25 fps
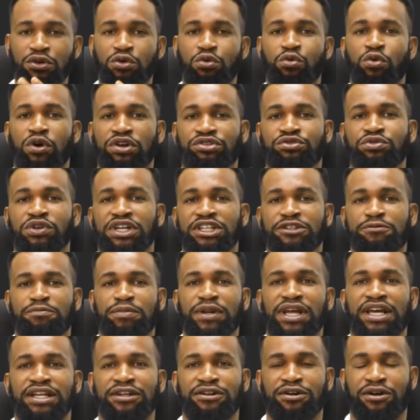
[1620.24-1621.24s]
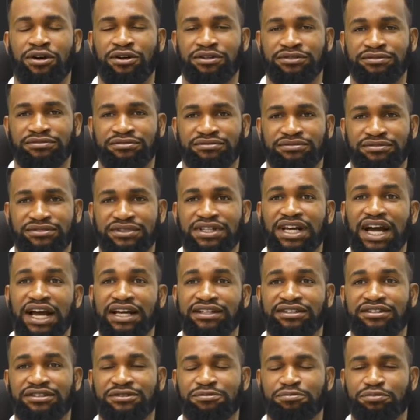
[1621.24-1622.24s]
what we explained on
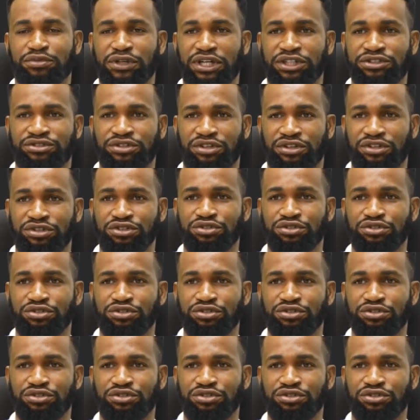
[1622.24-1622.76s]
gas pressure,